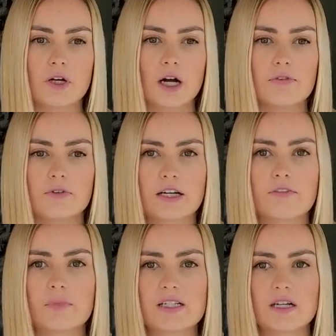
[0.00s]
I forgive
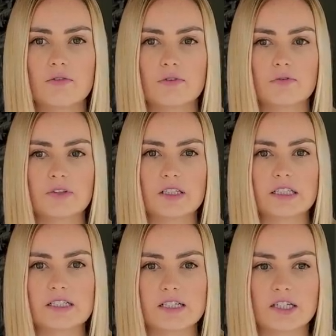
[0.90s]
myself for feeling
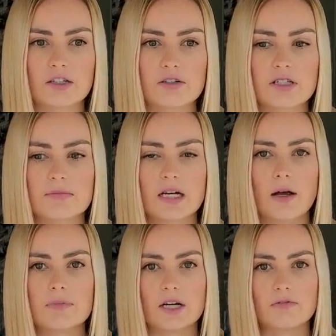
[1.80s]
insecure
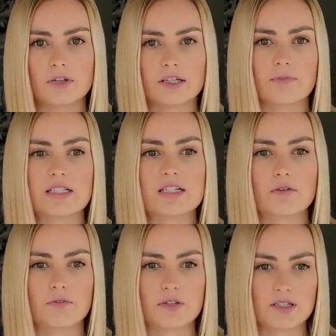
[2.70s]
sometimes. I forgive
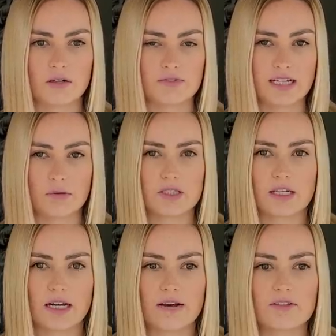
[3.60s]
myself for the self-doubts
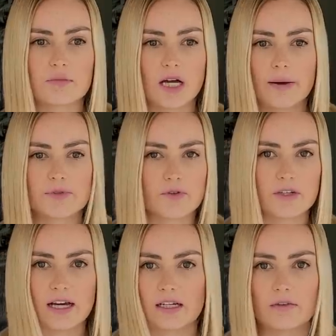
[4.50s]
that I have sometimes, or the
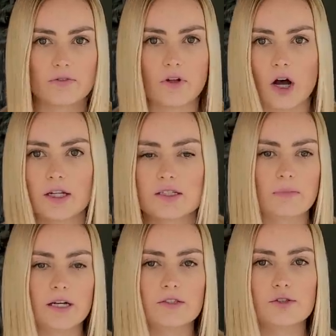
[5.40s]
negative thoughts,
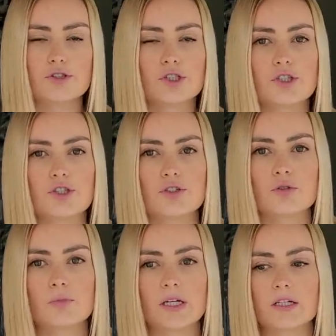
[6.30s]
and you should
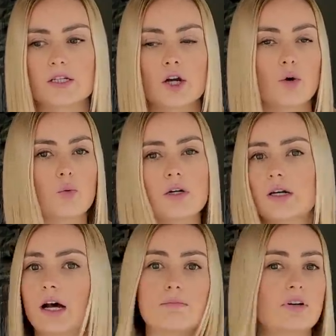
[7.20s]
too, because we're in
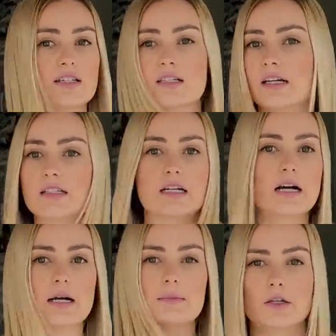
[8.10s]
an unprecedented
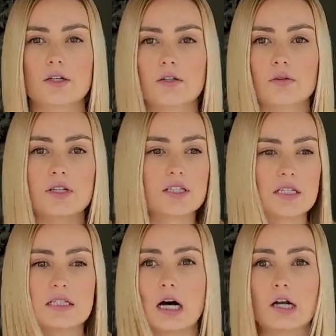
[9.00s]
time. You know, this is
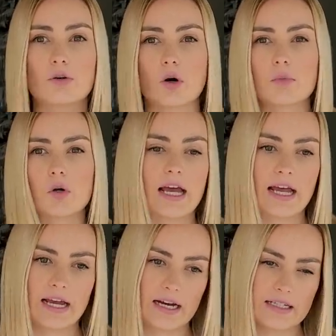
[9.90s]
not normal,
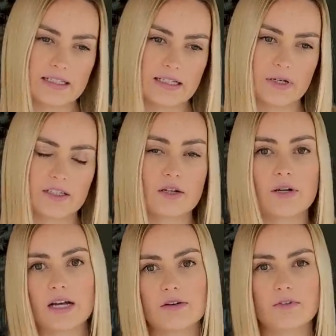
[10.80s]
and it's
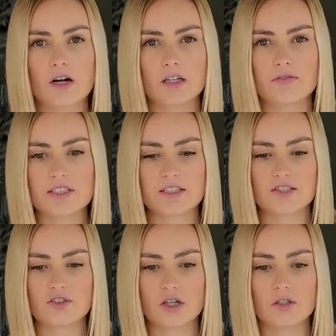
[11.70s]
okay for all of us to
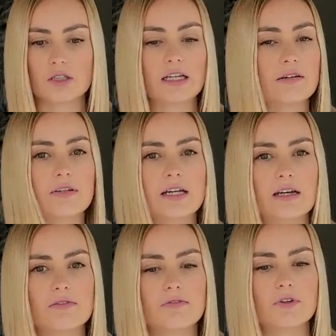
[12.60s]
struggle, even
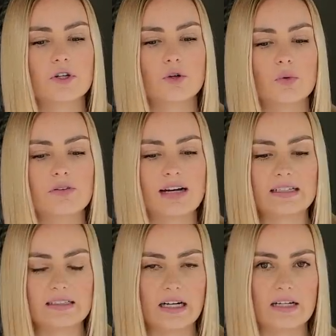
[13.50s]
if we
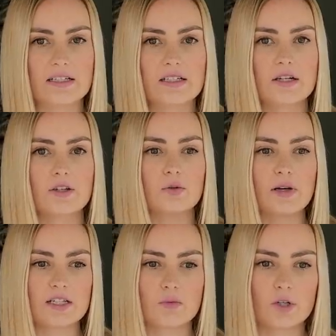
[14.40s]
recognize the
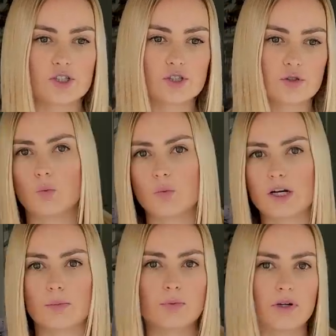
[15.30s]
ways in which we
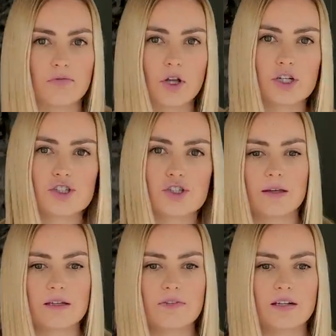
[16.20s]
are privileged.
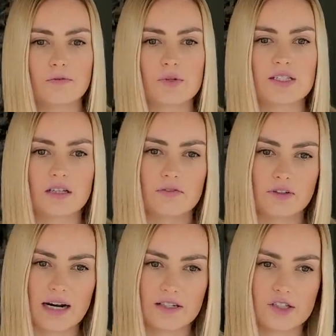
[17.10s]
Even if we still have
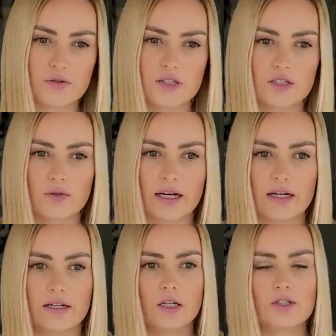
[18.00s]
gratitude, it's
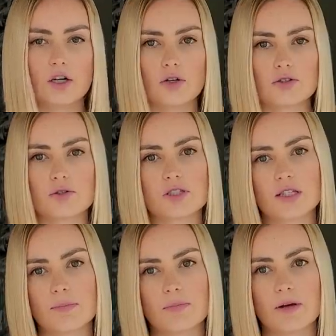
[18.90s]
okay to also
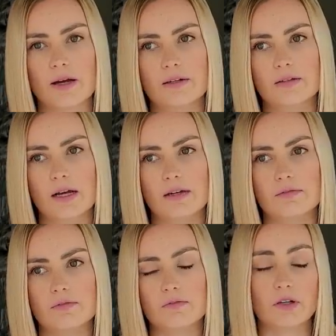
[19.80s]
slip
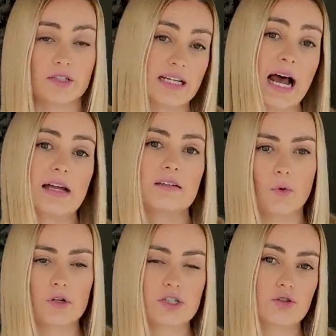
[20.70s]
and feel sad,
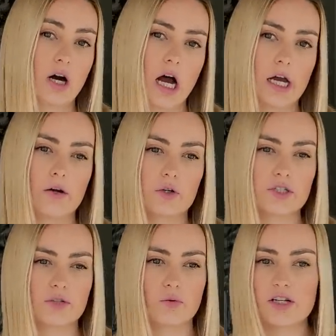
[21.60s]
or to cry, or
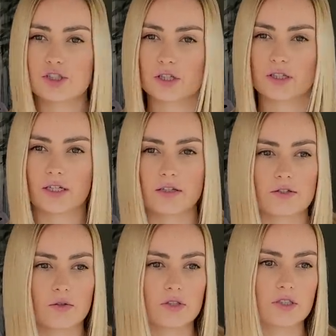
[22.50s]
to question things,
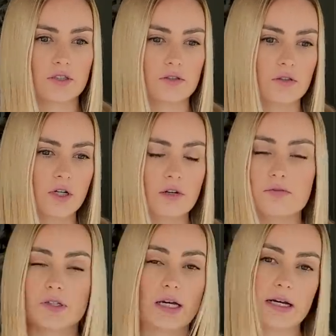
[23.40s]
or to
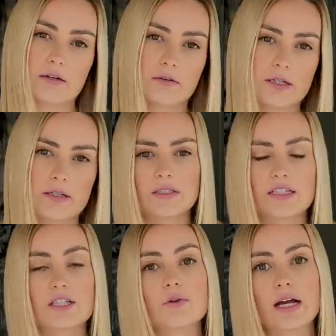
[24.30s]
feel angry.
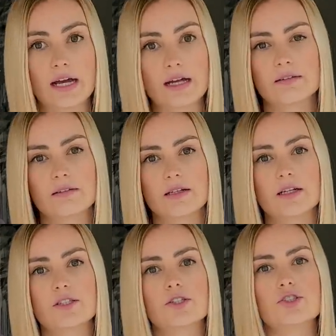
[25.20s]
It's okay.
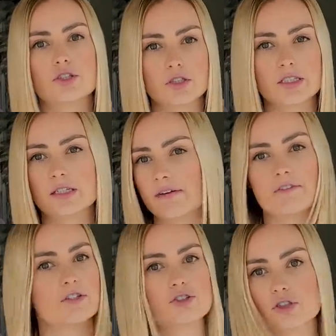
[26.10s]
It's a journey. Life
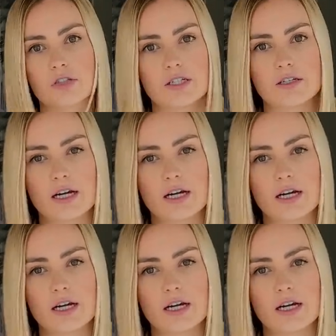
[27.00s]
is a journey.